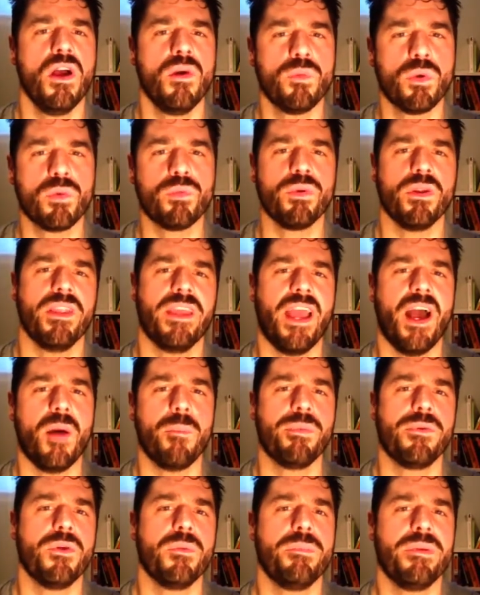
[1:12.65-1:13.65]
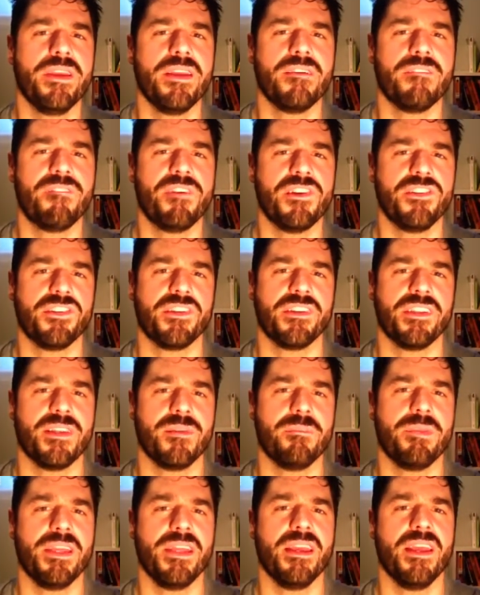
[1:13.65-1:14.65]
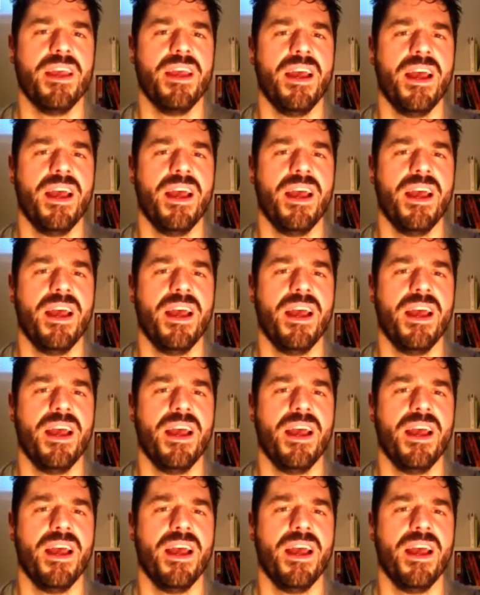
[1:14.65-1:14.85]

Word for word: will really help you be efficient and be